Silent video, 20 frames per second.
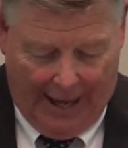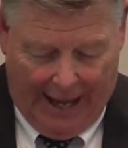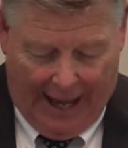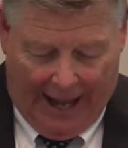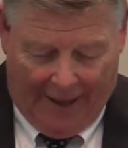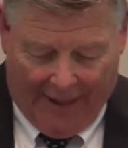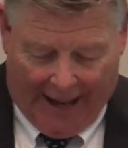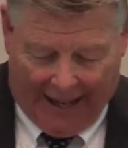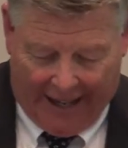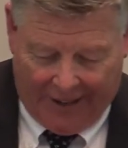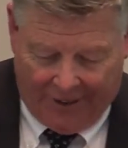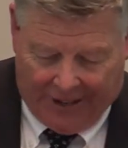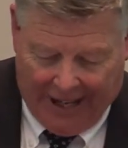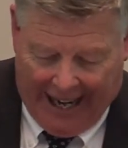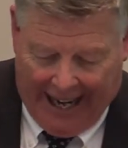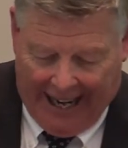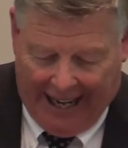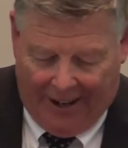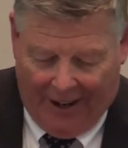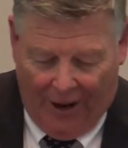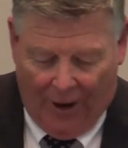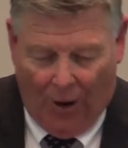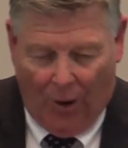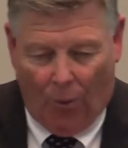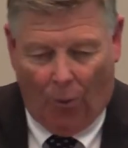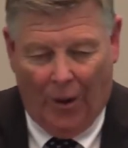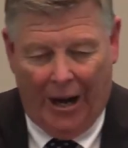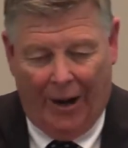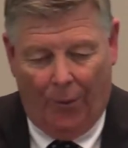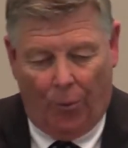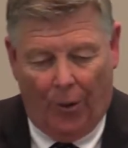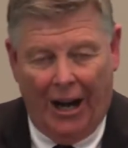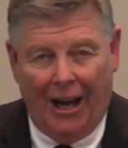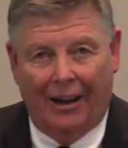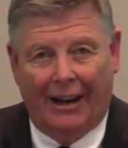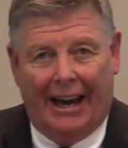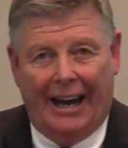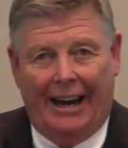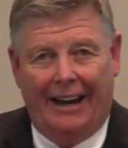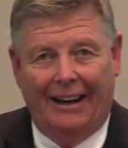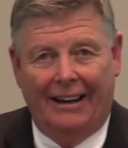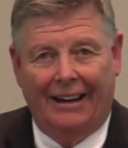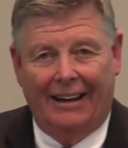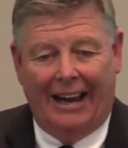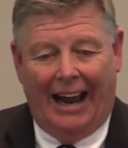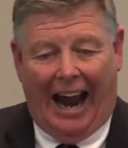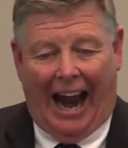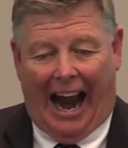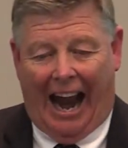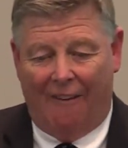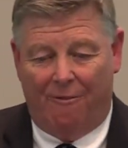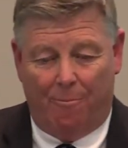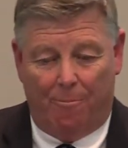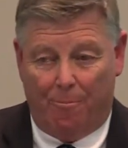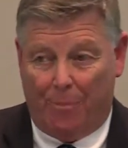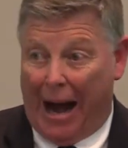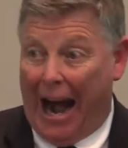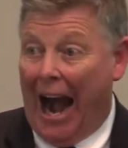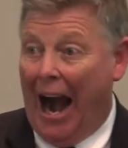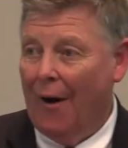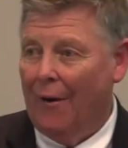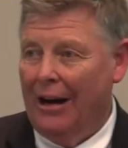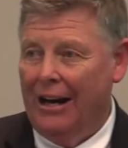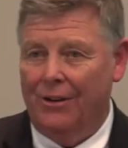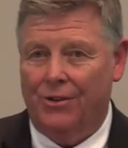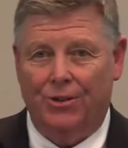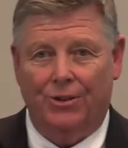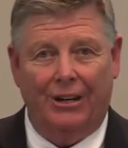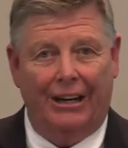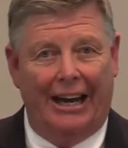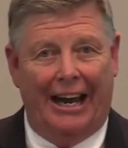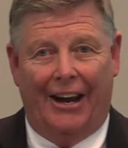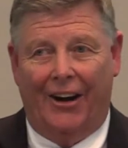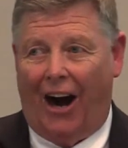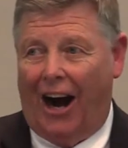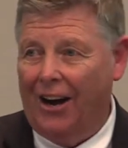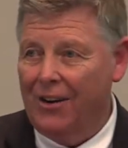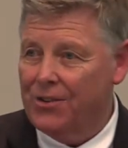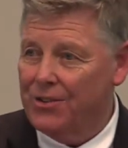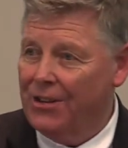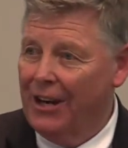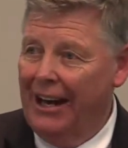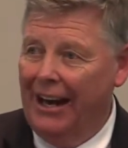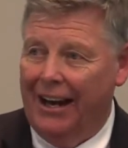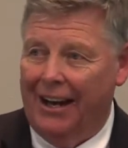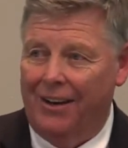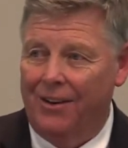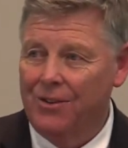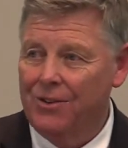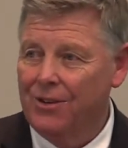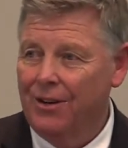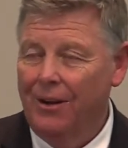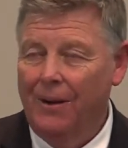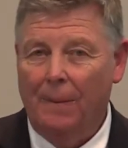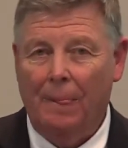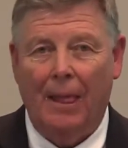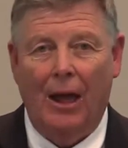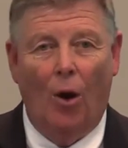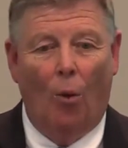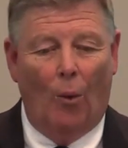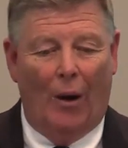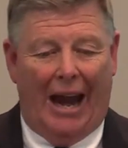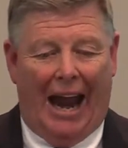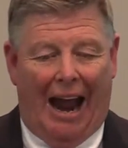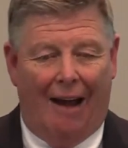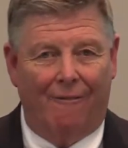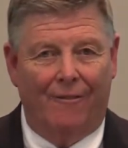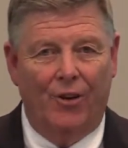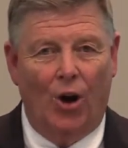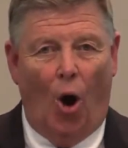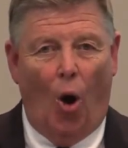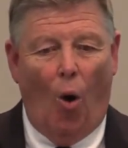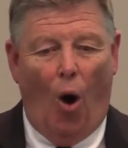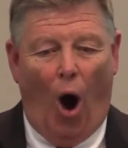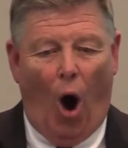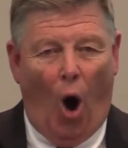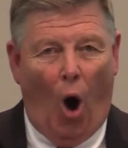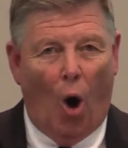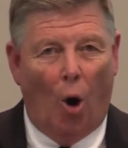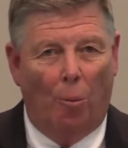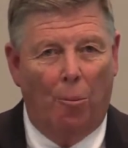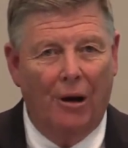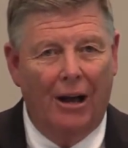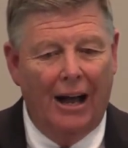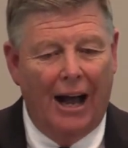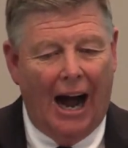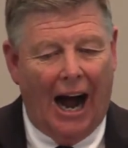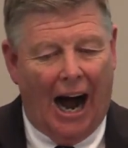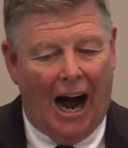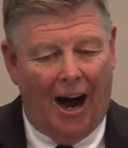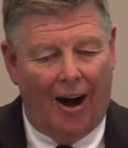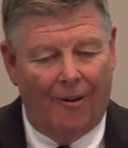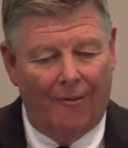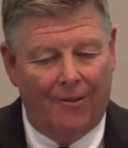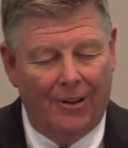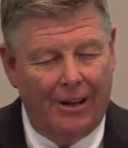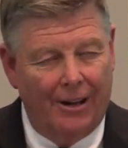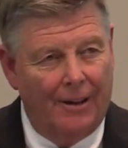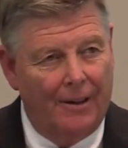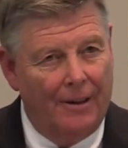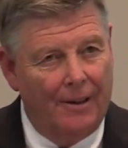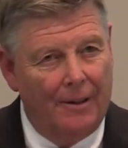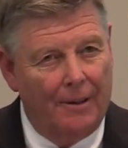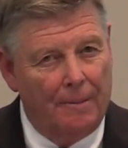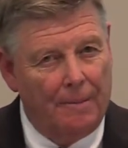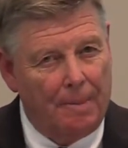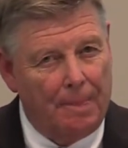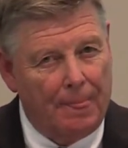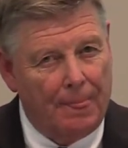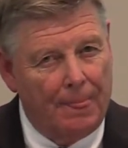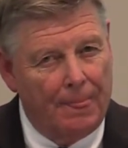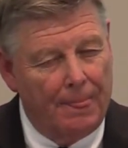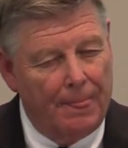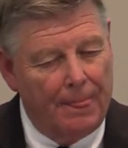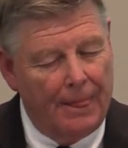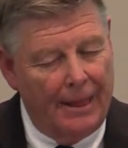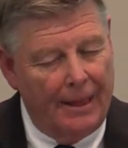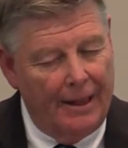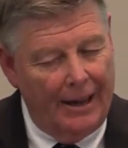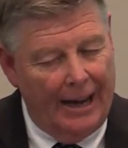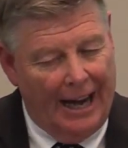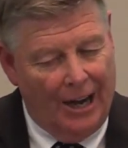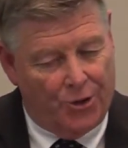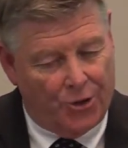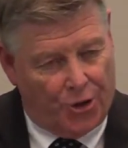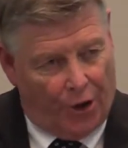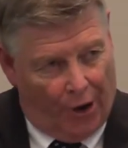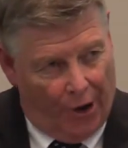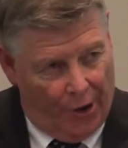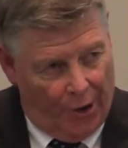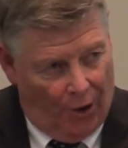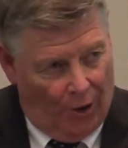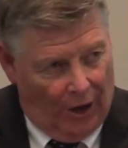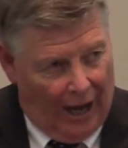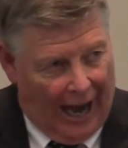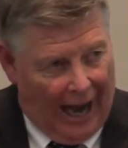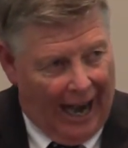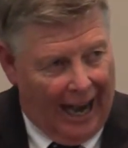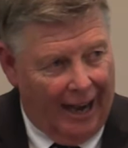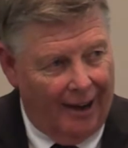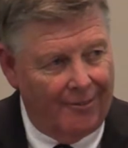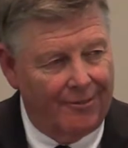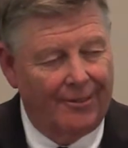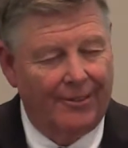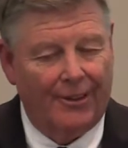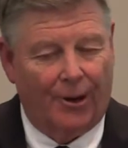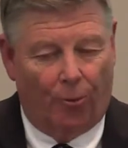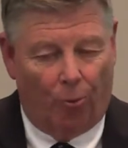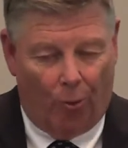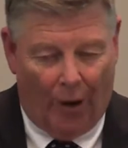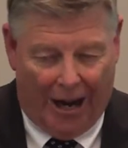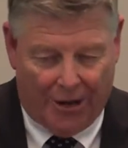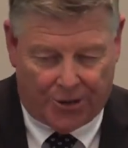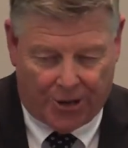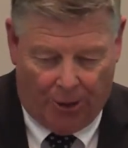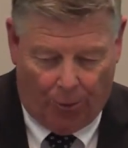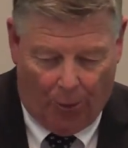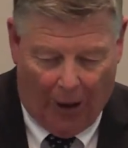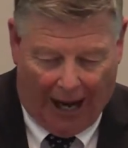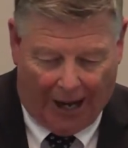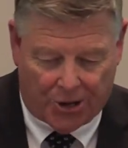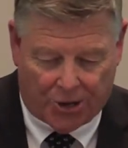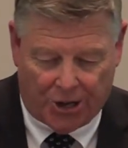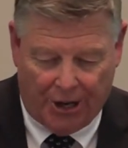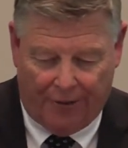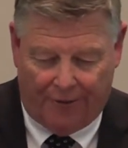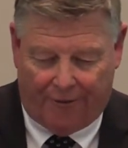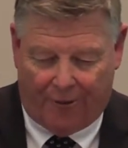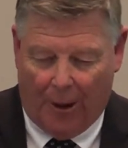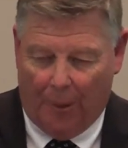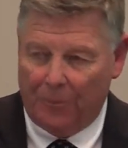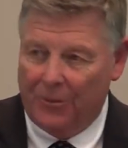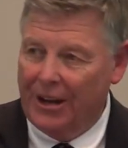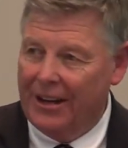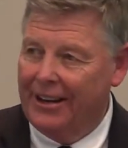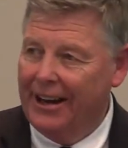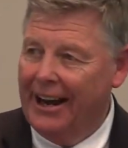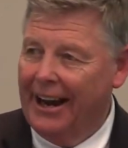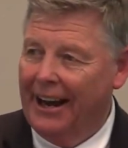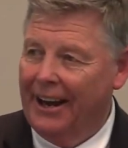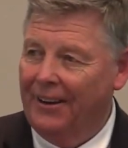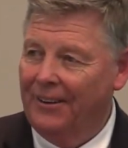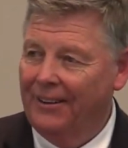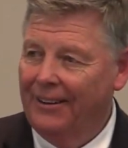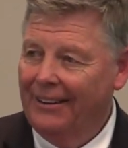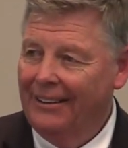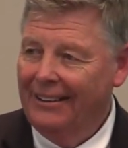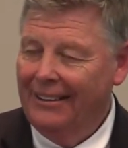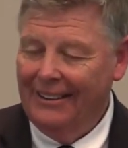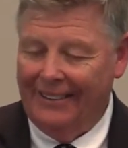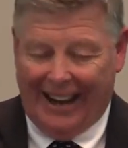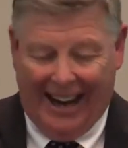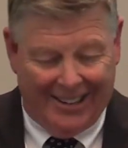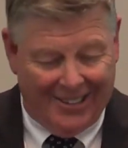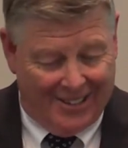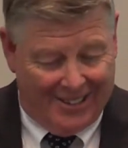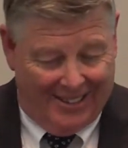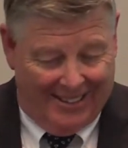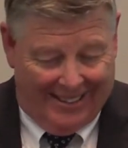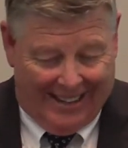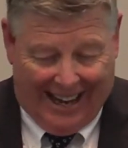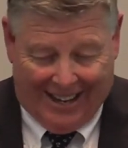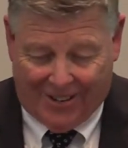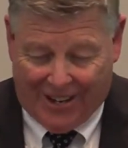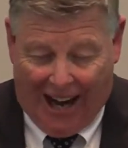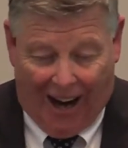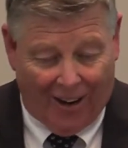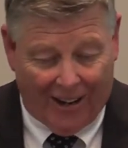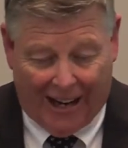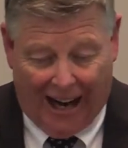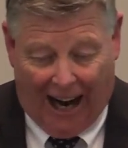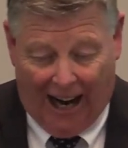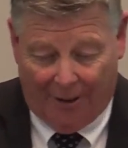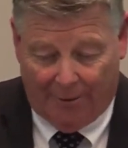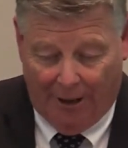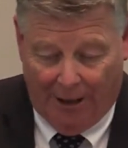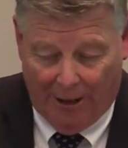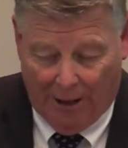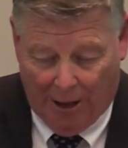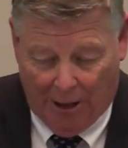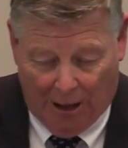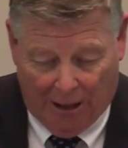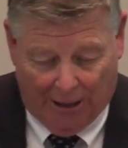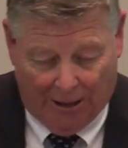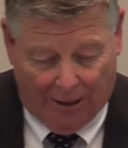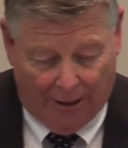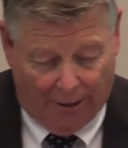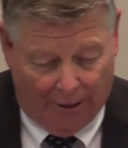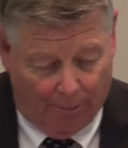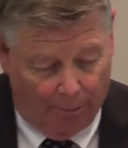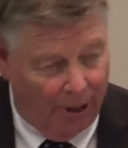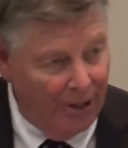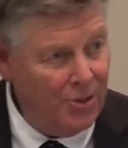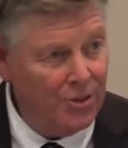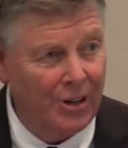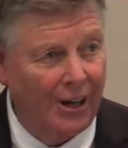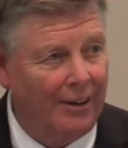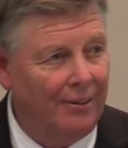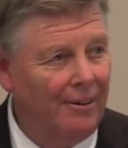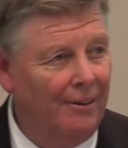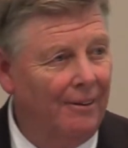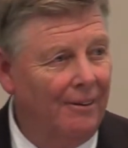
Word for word: That indeed we really have perished in our sins. We have no hope of eternal life, the resurrection from the dead. That's, that's how God puts it.